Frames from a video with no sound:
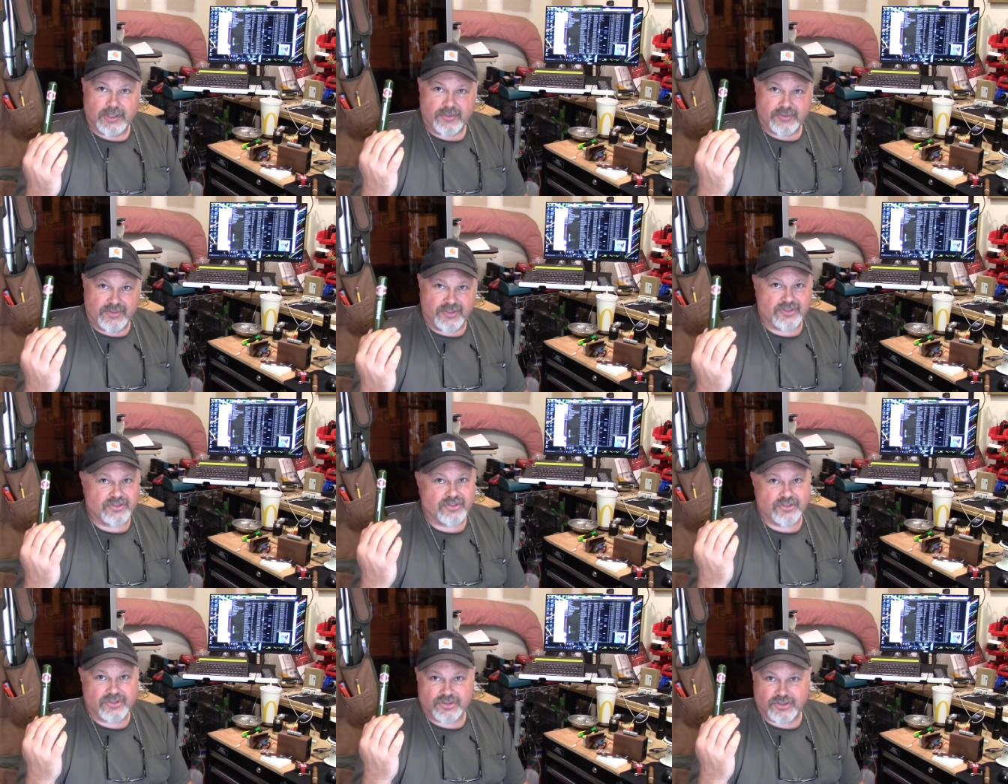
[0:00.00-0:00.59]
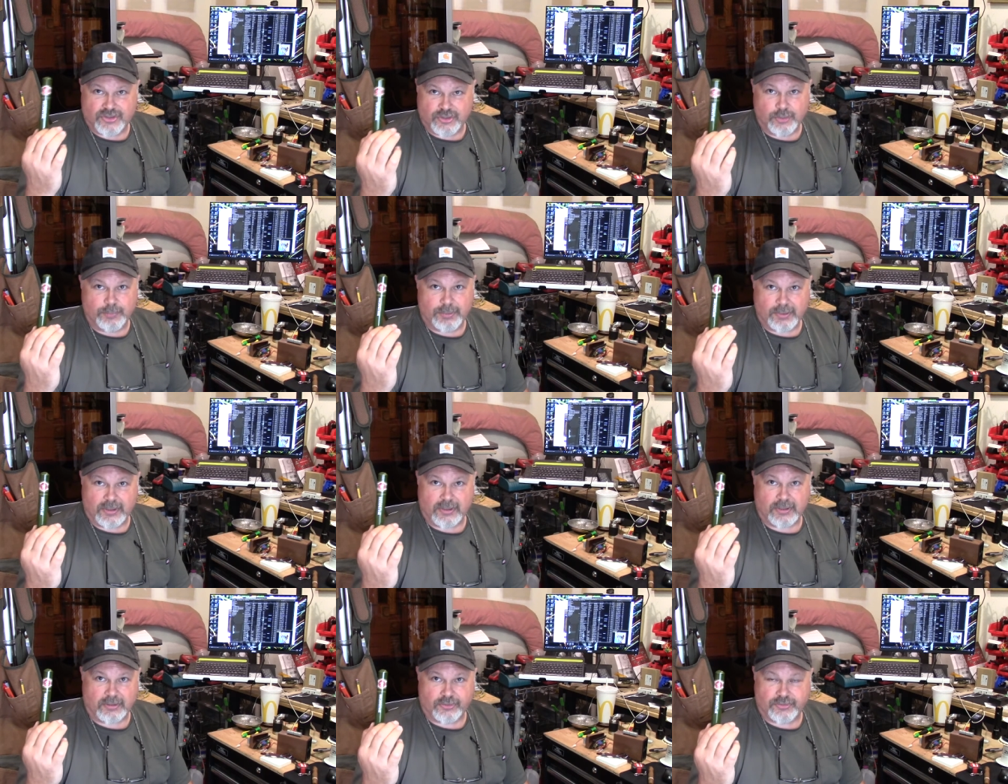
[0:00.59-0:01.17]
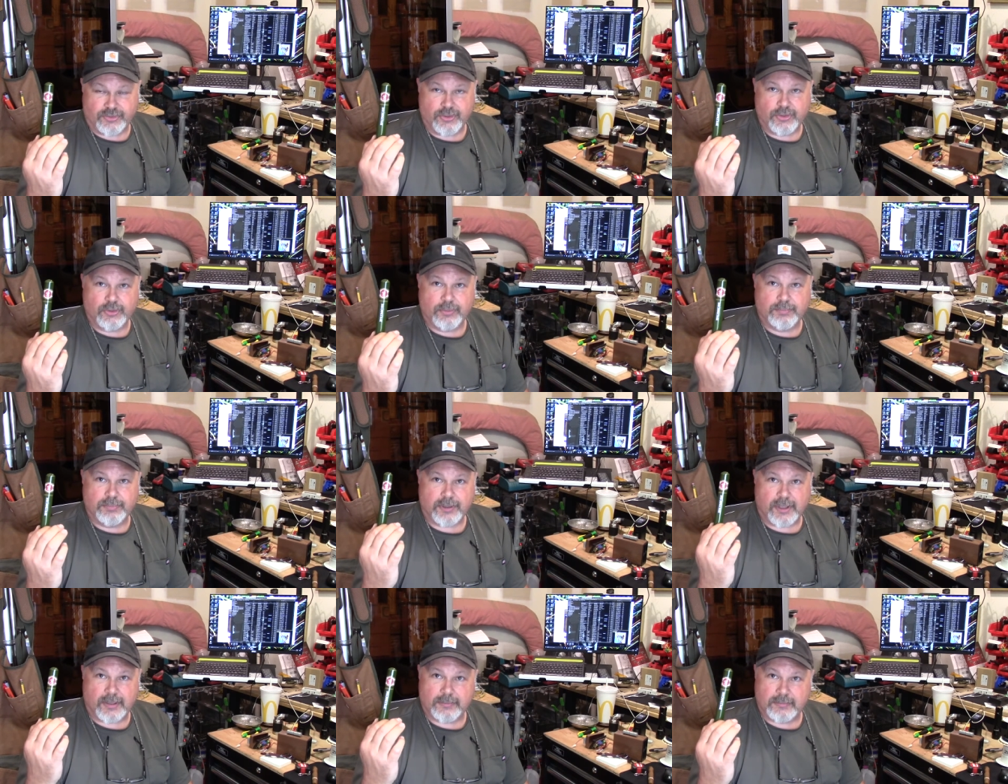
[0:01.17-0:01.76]
This stupid little
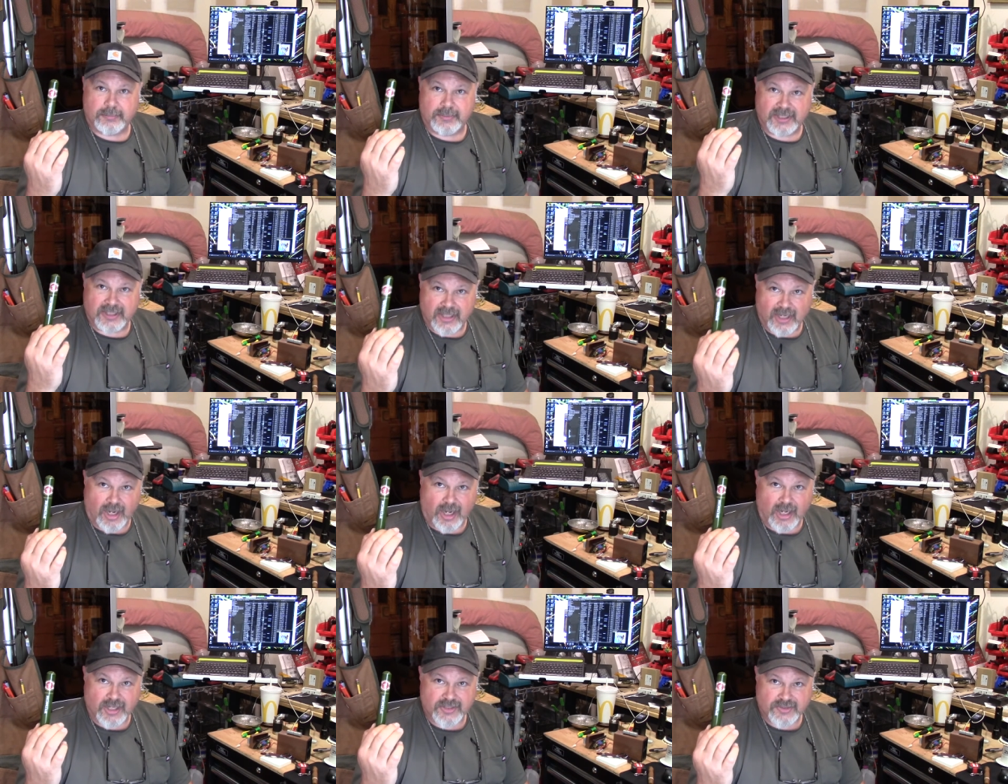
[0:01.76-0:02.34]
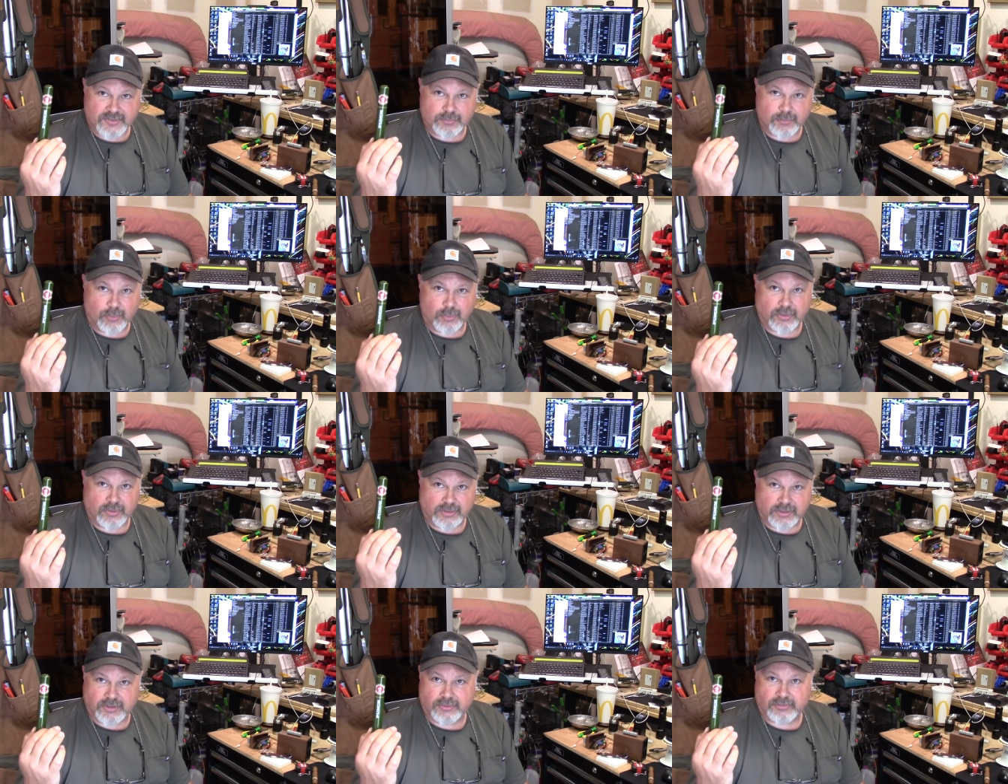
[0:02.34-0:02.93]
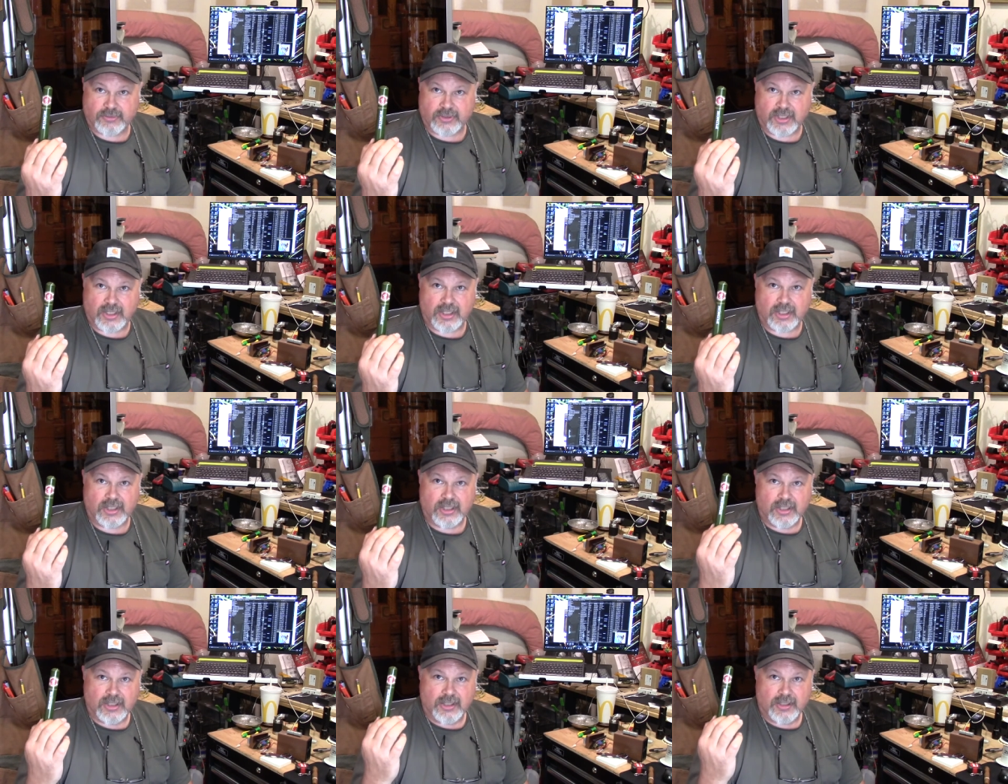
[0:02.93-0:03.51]
tube probably cost more,
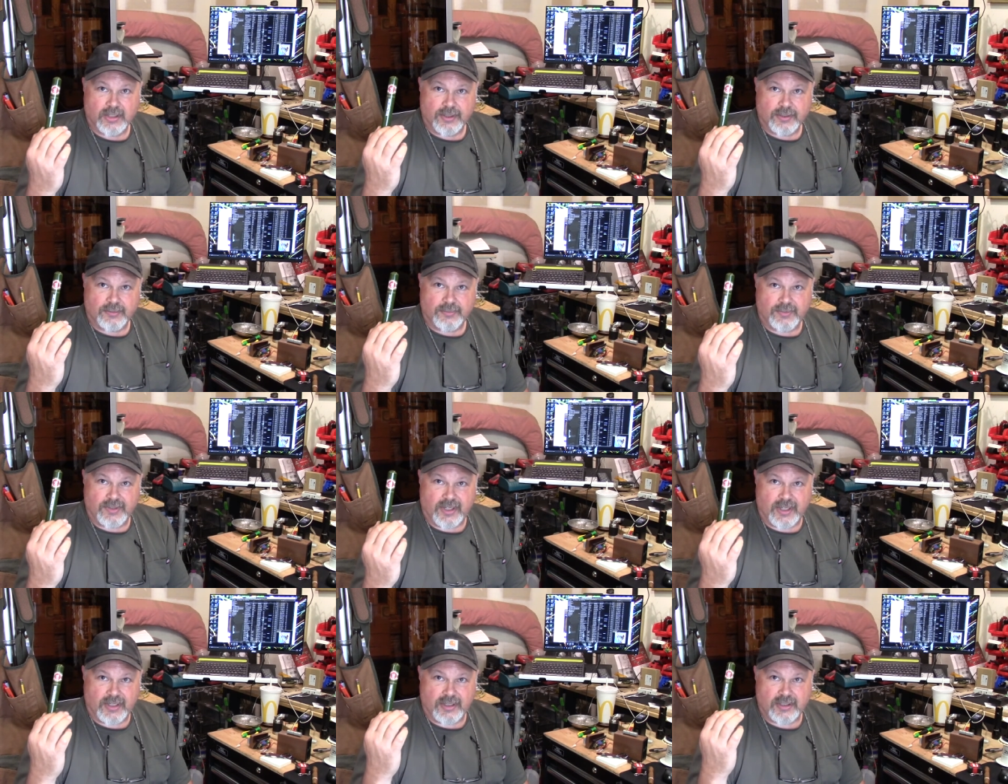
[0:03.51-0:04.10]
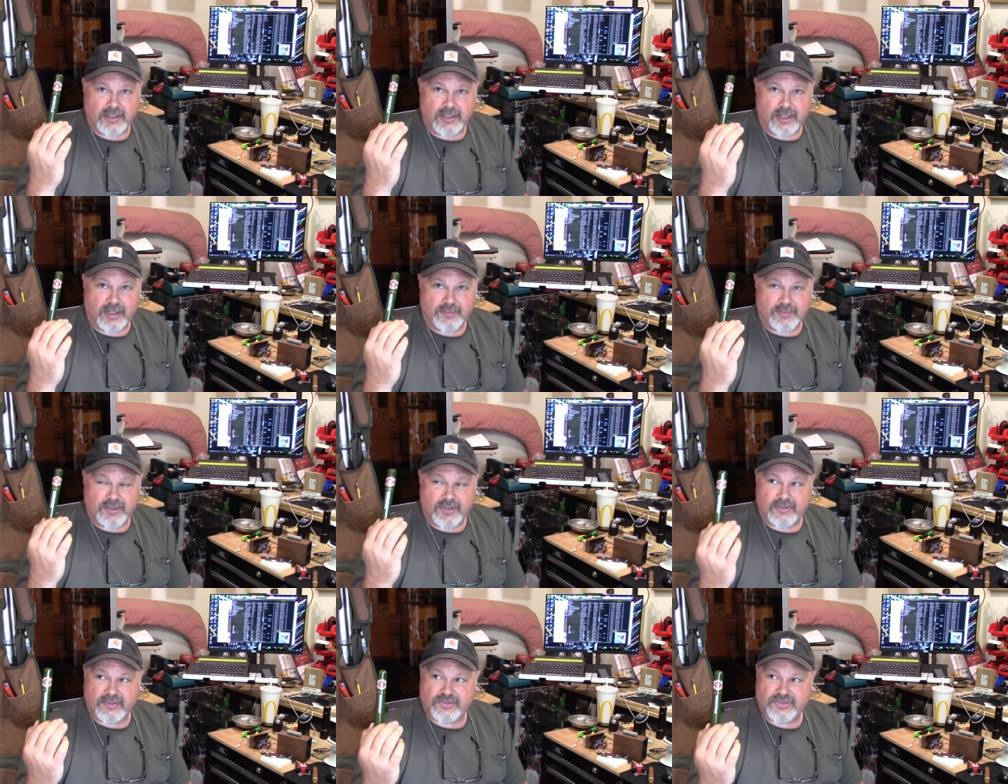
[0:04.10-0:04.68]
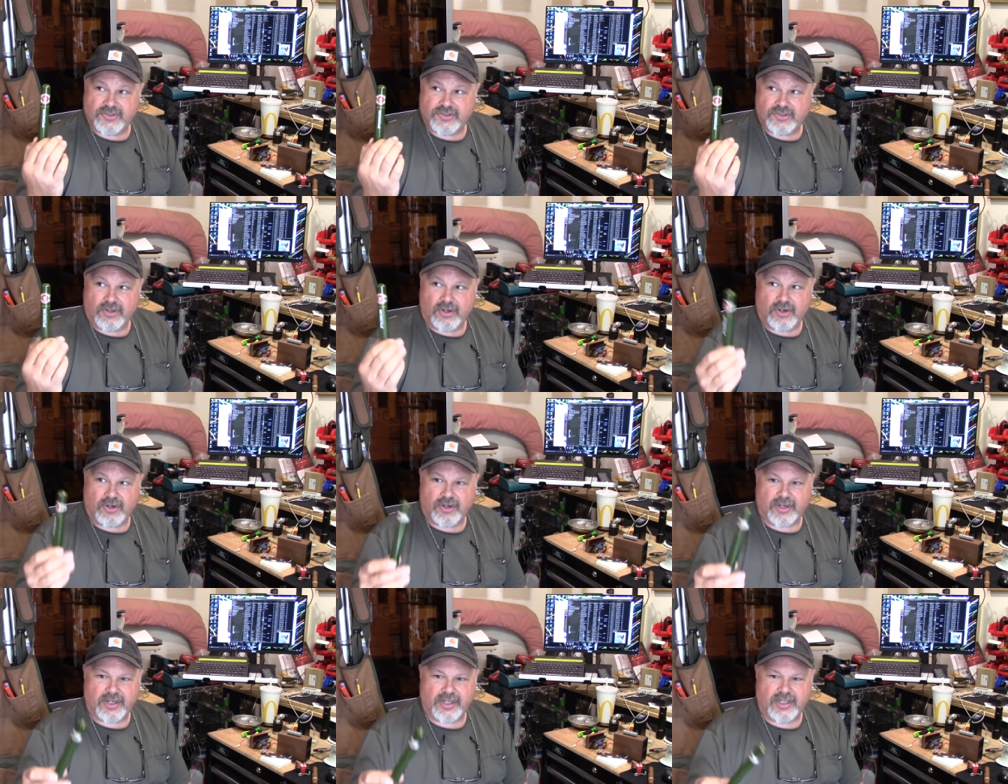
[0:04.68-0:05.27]
literally, than the cigar.